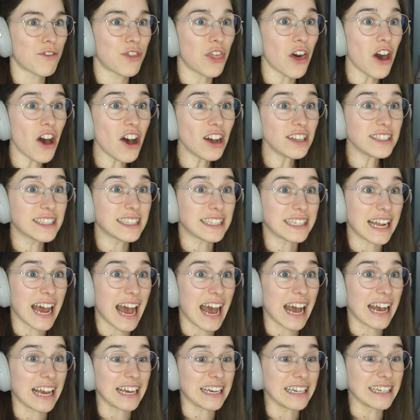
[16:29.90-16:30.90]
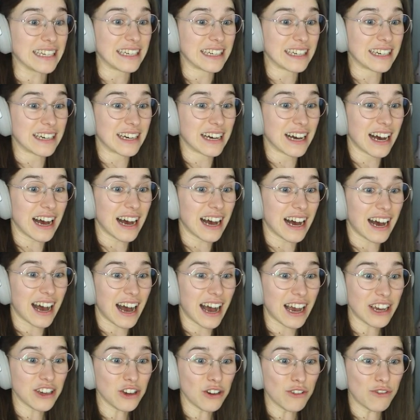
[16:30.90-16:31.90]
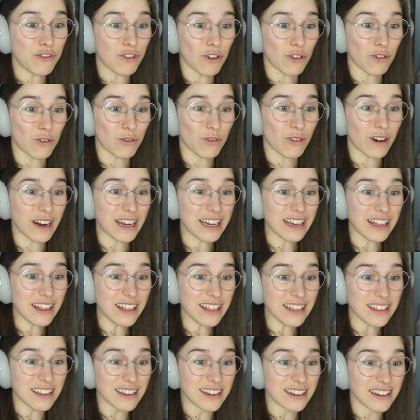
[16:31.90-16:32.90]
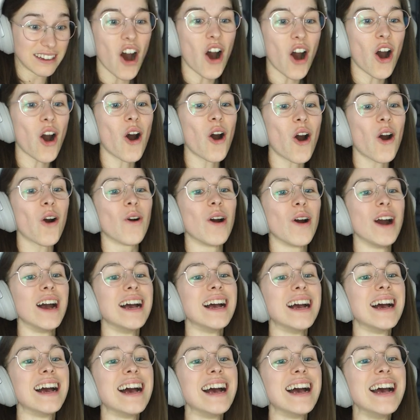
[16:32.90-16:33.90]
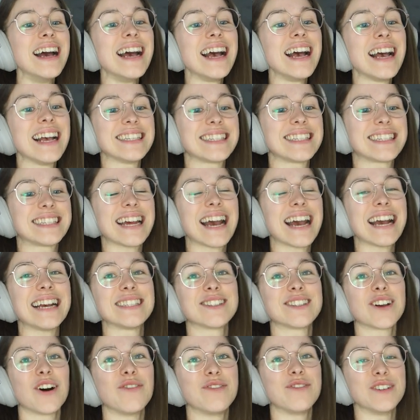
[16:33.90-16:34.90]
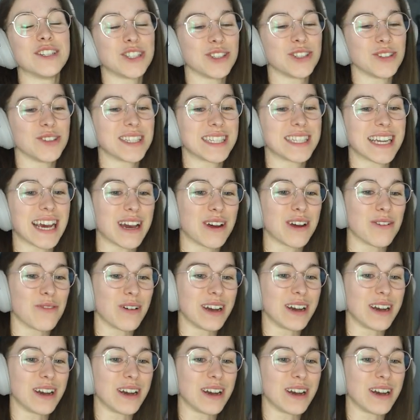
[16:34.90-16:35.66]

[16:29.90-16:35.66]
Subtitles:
Thursday? Are you for real? Oh, his day's off for Tuesday and